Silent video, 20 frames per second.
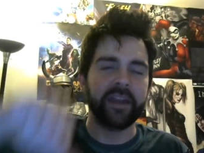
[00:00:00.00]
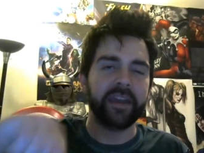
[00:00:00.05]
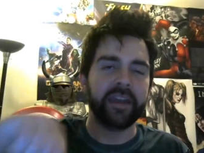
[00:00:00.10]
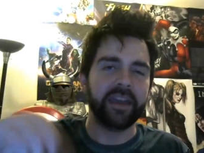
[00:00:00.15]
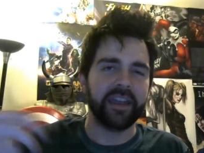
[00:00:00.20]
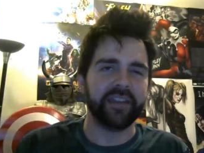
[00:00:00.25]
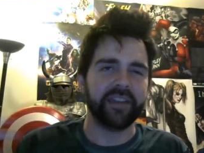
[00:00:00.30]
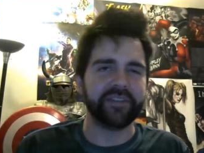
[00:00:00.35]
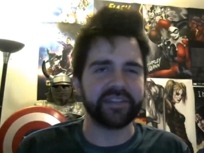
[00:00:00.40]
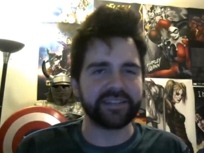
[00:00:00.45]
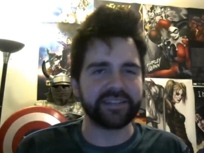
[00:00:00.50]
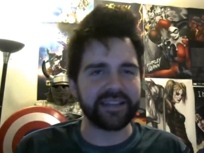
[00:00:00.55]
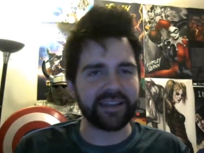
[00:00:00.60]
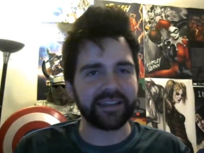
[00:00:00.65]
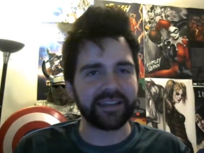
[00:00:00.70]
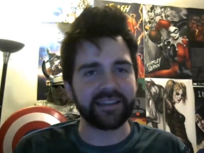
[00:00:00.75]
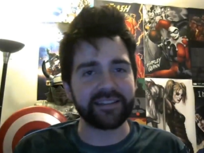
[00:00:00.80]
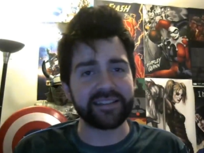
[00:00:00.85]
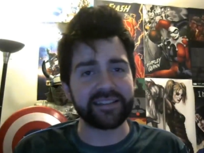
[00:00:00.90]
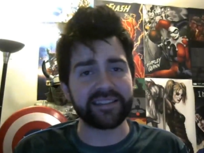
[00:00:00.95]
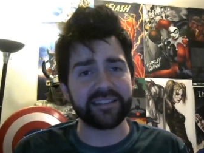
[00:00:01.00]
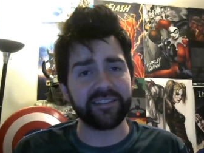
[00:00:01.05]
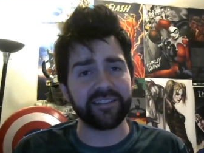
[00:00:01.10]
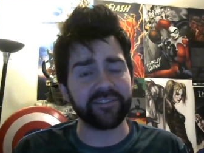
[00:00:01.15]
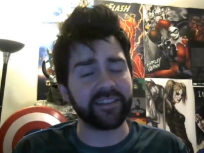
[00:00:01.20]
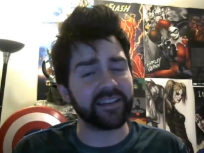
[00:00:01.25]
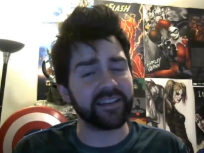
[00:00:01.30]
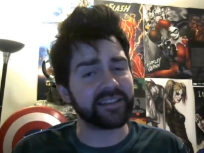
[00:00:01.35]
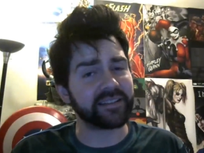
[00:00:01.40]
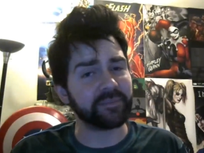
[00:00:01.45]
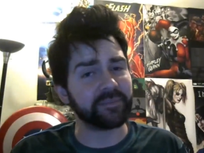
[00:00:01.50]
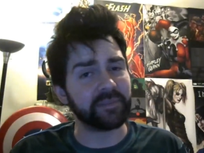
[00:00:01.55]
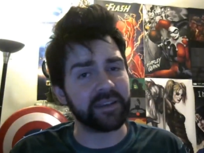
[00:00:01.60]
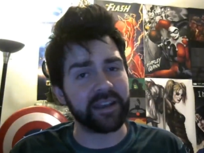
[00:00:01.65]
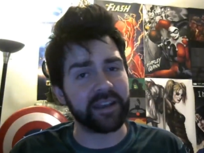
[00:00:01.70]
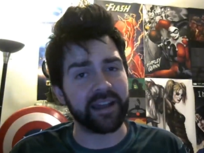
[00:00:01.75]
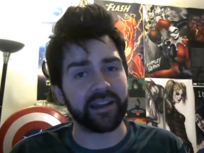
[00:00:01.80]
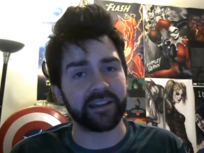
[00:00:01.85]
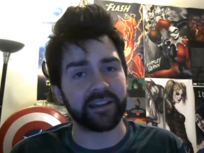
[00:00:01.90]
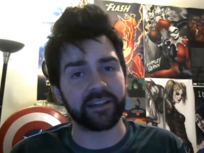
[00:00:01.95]
If it's that kind of stuff, guys, I'm
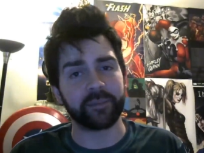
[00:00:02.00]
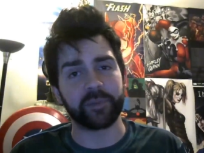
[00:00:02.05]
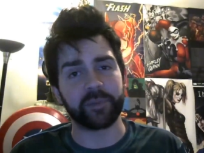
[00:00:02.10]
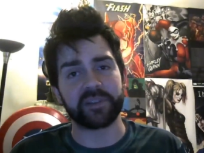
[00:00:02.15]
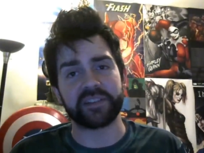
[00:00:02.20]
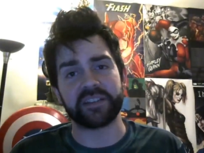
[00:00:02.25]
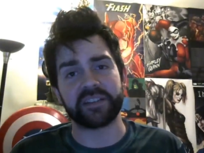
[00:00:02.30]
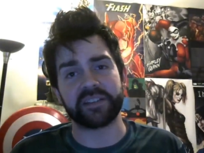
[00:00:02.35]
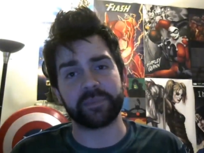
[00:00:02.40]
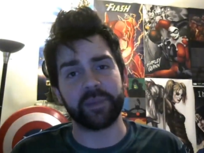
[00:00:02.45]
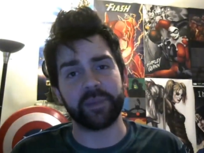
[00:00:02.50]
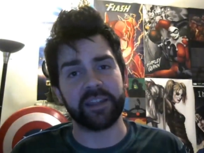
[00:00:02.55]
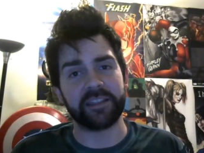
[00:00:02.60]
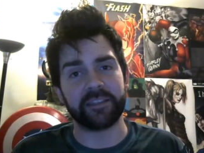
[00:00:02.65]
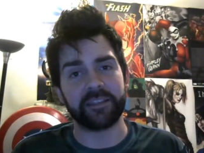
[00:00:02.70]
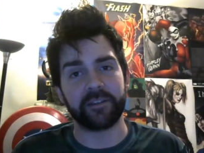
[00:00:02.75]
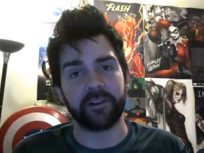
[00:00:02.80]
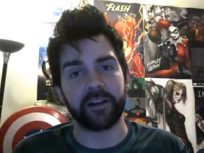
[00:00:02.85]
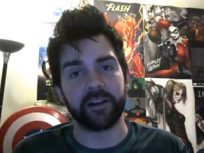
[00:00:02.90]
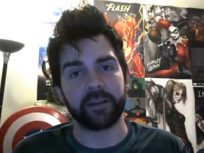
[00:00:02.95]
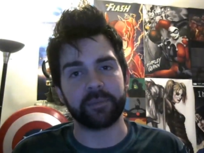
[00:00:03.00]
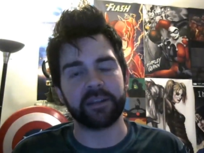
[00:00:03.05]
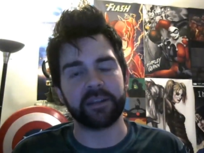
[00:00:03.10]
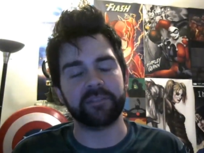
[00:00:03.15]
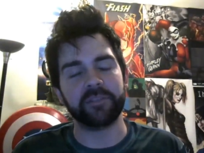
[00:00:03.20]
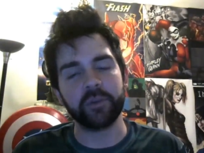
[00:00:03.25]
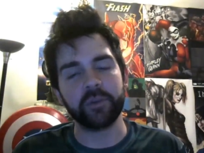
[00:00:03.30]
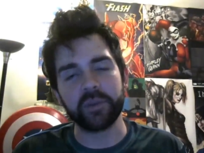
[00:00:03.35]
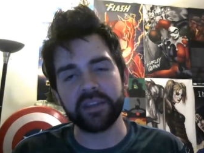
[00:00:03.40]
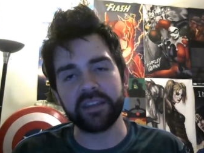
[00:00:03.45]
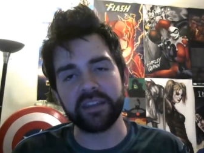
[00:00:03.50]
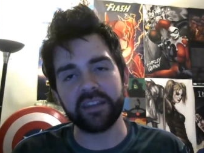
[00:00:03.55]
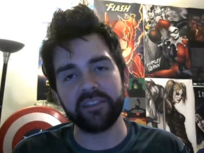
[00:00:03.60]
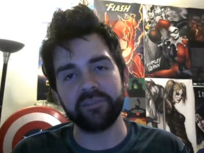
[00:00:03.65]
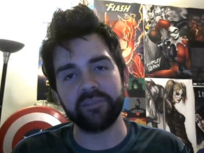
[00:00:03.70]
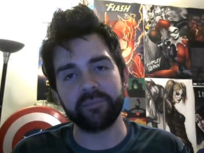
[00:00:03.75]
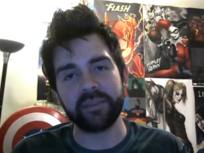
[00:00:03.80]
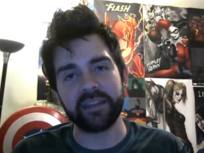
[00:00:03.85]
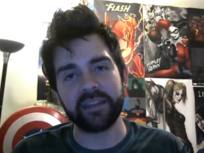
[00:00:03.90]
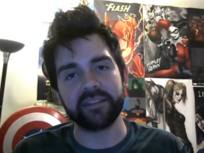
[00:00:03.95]
not going to participate in the argument. If you can give
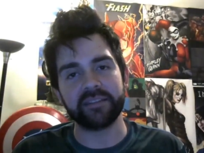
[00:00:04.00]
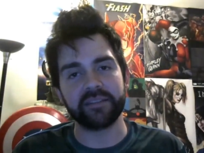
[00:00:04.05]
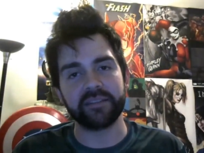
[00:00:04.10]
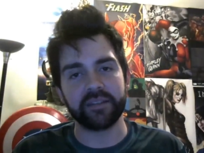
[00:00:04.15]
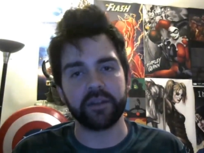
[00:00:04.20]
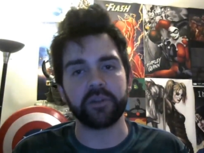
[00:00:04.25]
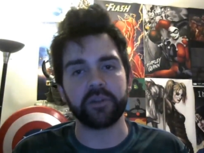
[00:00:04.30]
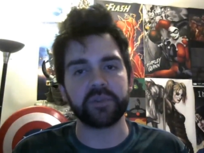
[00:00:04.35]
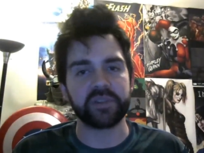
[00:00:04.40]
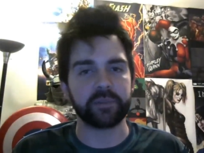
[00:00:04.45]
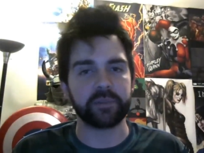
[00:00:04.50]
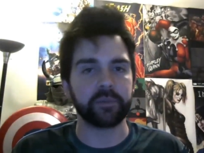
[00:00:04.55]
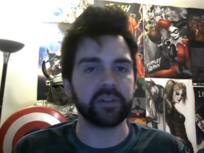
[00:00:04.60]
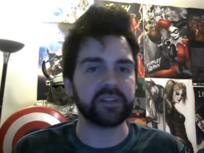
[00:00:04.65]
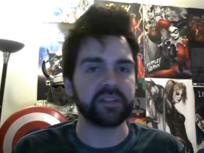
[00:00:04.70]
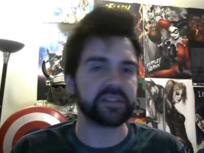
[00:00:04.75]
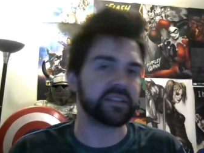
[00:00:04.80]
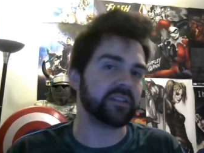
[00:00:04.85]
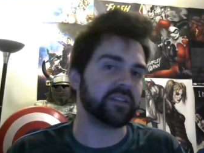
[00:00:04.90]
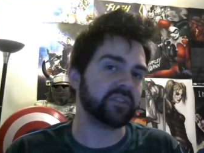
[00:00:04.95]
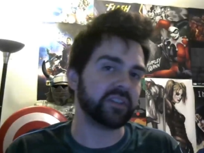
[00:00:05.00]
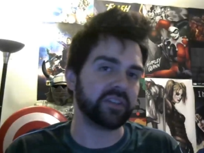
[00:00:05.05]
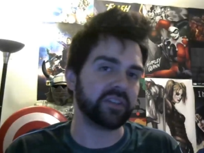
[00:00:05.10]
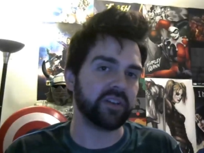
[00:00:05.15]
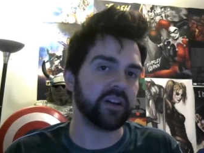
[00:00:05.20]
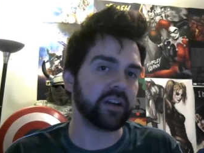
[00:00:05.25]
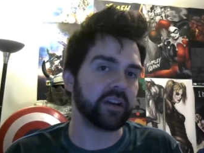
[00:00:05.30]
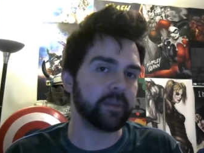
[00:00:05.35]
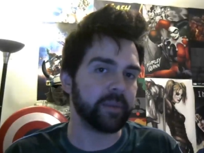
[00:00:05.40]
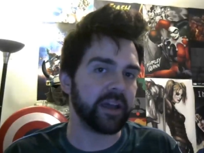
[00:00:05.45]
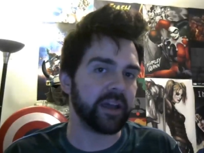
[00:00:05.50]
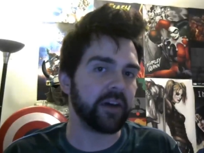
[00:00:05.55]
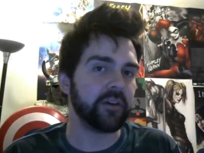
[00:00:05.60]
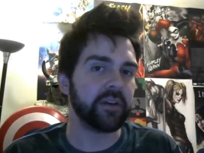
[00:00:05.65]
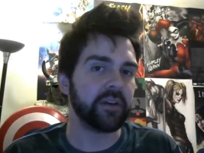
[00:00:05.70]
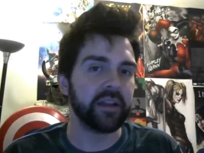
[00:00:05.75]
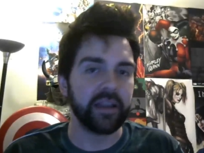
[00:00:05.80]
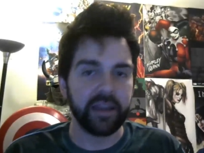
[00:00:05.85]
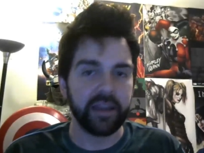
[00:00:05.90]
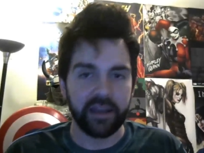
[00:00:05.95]
me, you know, some good stuff to talk
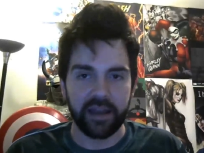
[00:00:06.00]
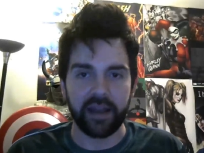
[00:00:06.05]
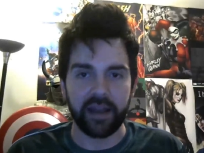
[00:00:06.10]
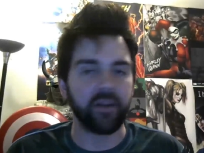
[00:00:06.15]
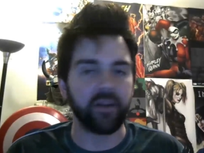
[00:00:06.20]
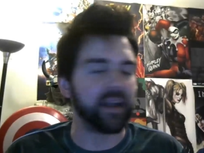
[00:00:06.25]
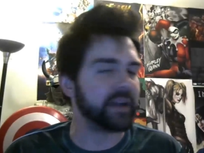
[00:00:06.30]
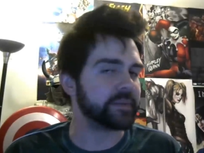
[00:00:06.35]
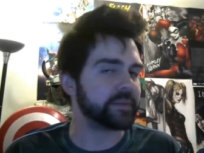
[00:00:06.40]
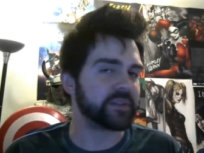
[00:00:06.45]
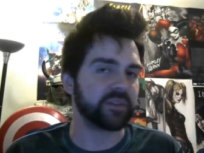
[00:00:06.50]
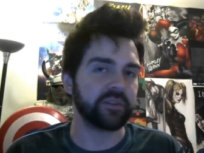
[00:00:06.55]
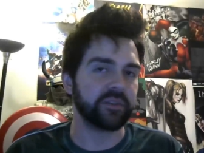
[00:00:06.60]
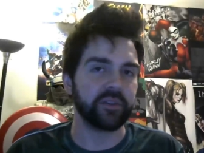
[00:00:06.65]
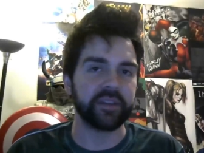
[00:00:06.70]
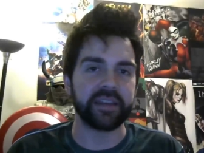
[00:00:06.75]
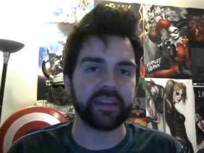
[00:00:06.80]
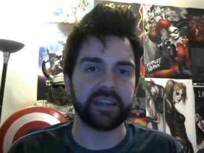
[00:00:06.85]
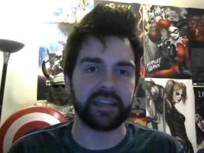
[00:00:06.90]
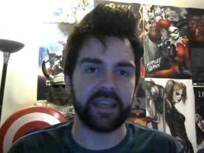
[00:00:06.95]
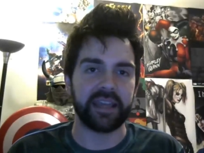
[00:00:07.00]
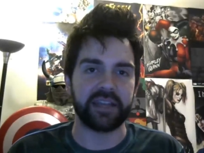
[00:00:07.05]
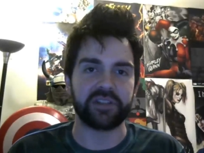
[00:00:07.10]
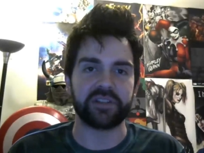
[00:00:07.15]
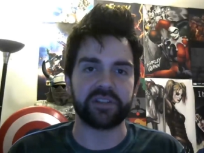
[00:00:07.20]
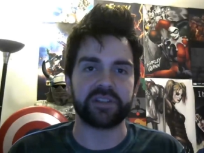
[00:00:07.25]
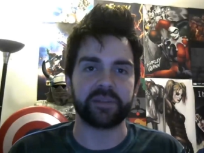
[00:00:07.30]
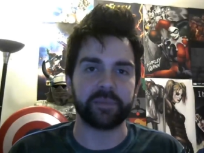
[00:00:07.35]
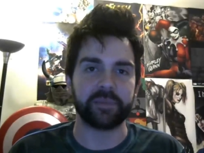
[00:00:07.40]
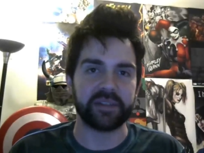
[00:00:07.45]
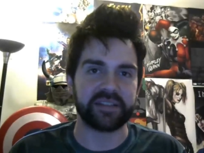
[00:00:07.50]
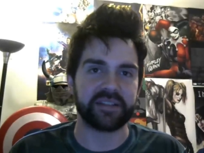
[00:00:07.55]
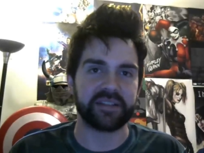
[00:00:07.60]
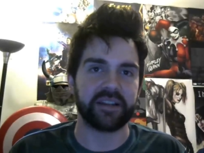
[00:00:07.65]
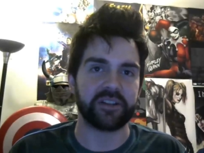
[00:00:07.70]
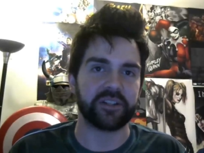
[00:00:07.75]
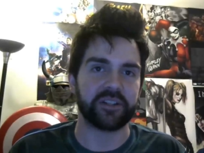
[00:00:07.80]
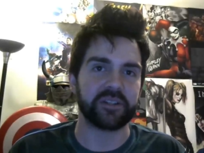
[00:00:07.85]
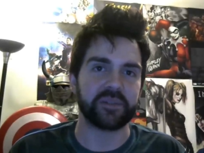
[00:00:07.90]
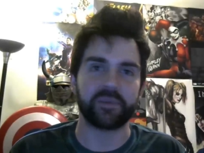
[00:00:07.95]
about, I'll absolutely engage in some
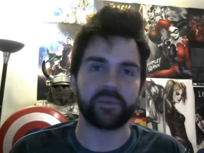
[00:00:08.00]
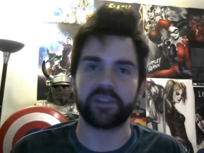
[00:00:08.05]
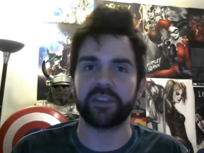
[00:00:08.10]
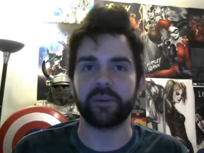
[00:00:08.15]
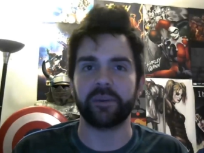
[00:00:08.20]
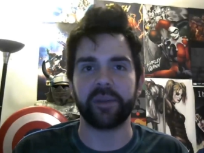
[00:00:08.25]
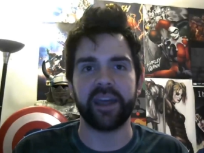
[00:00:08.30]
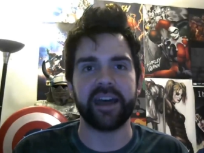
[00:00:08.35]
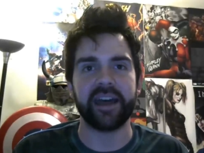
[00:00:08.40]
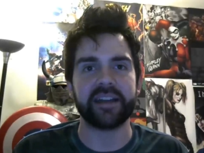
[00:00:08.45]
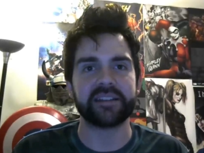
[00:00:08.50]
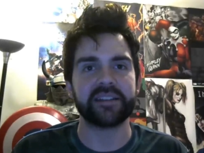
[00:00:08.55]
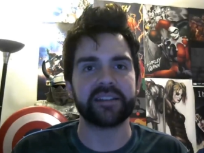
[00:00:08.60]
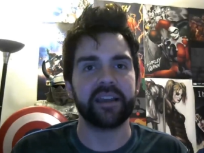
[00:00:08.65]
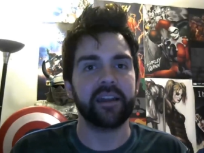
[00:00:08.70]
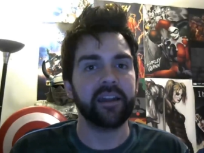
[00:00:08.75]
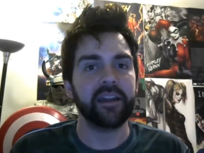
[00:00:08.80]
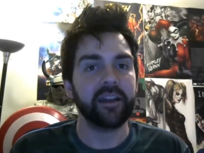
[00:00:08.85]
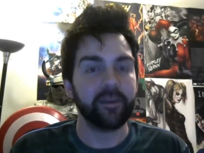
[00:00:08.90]
discussions with you guys.